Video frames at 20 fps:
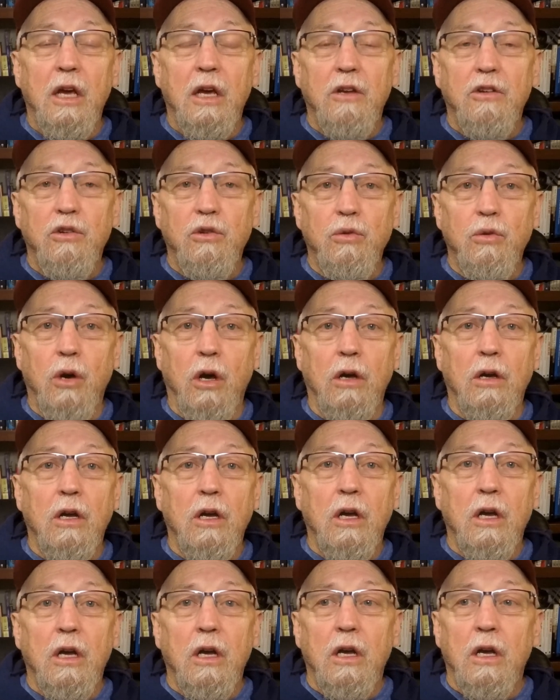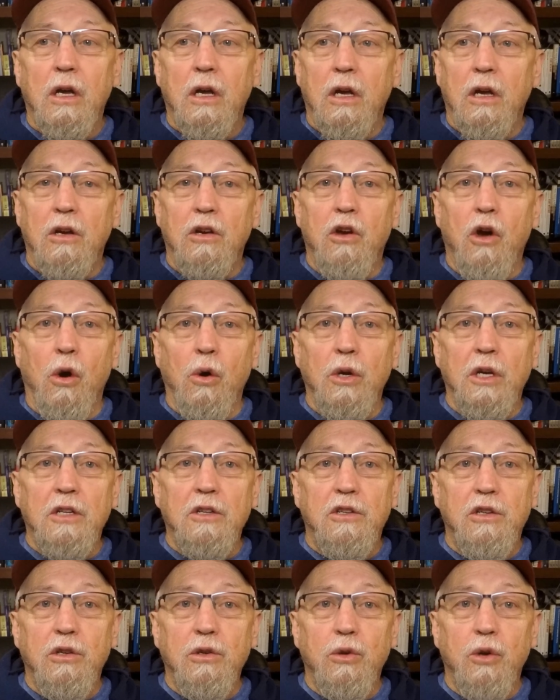to go
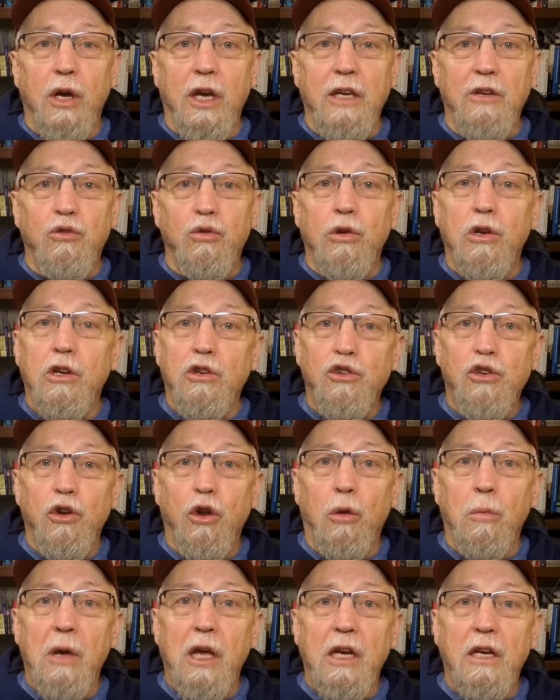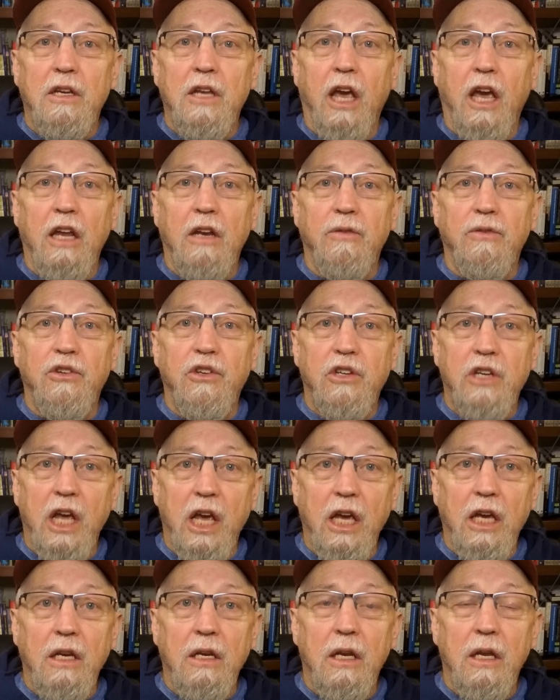into a traditional meditative
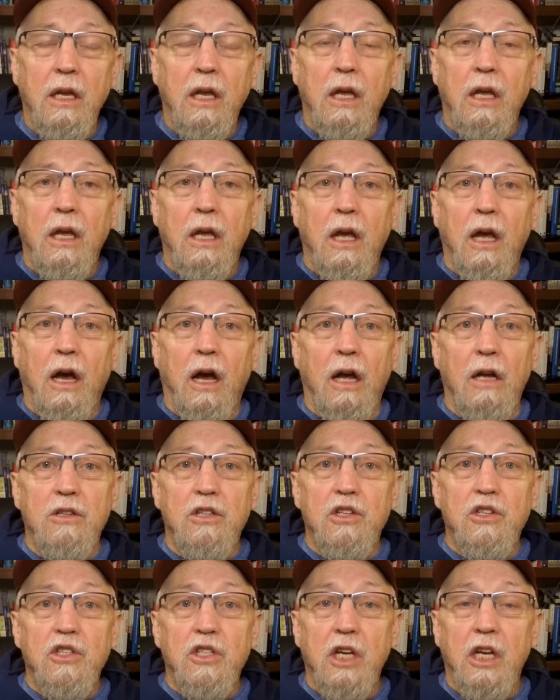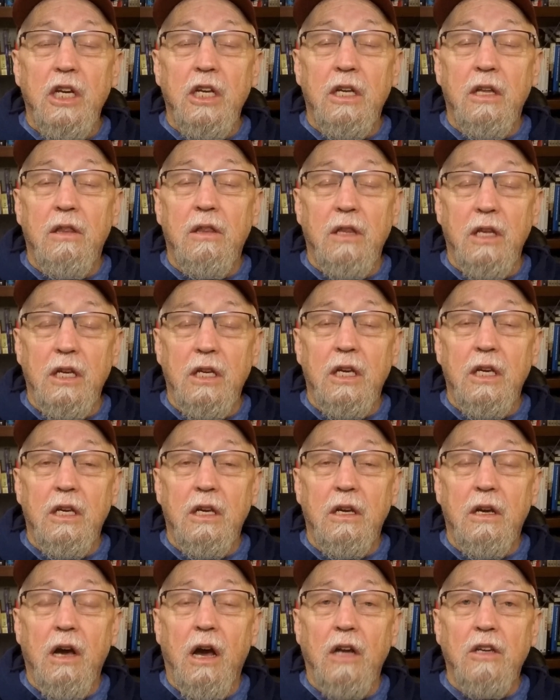state. Just sitting and thinking,
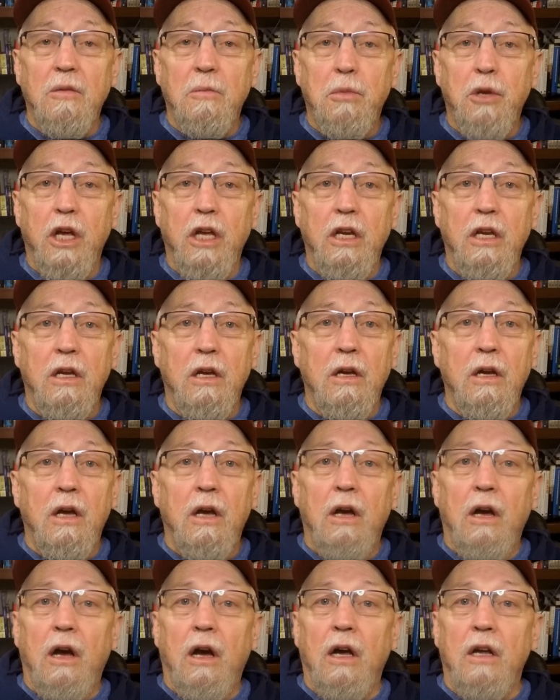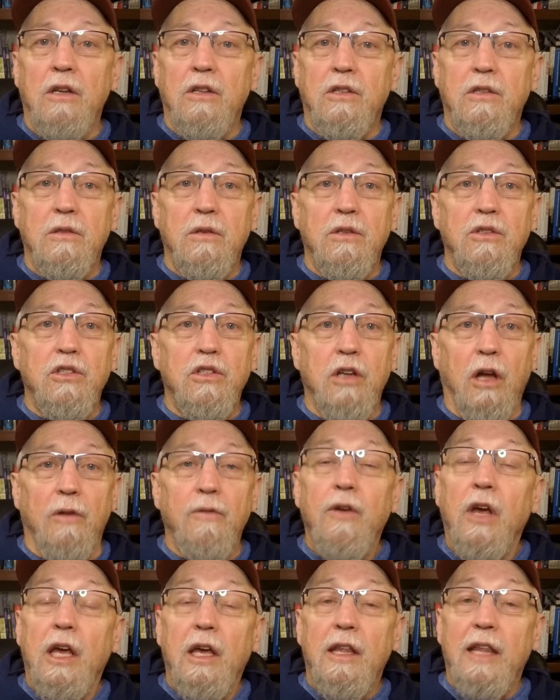contemplating on stuff,
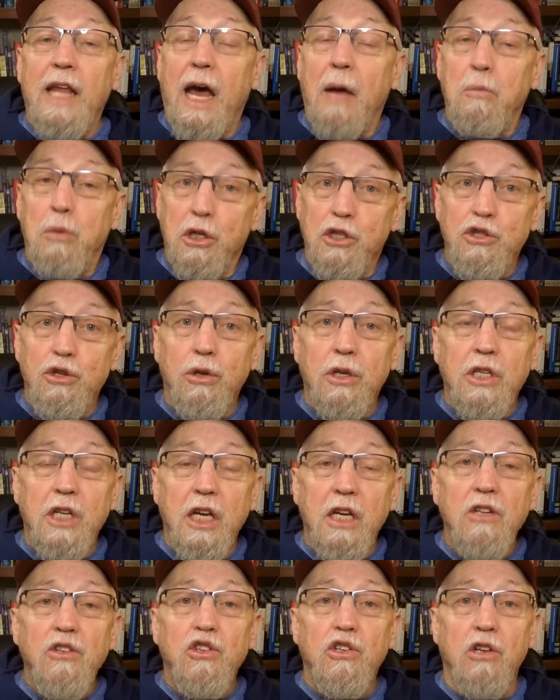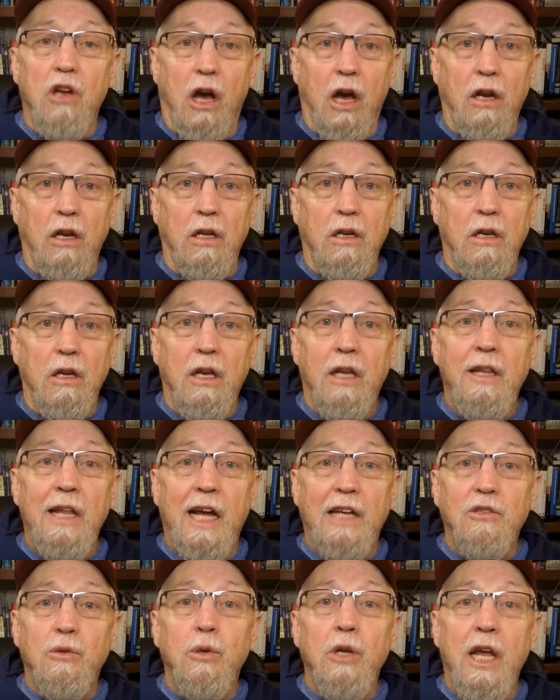that puts your attention on it, and
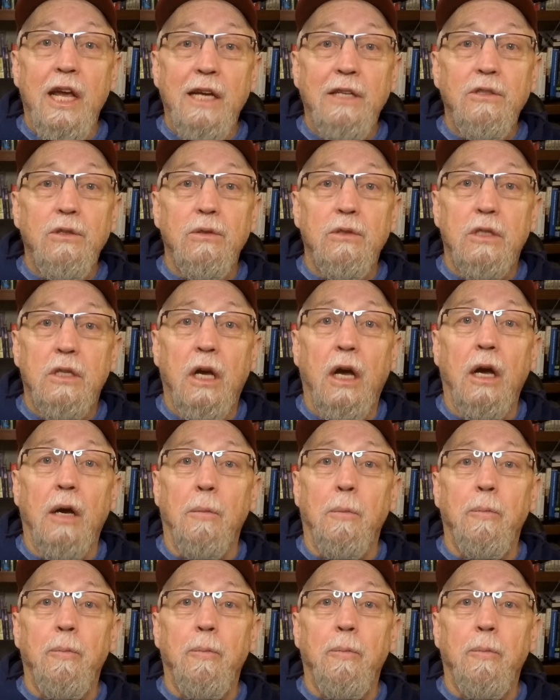that's when answers come.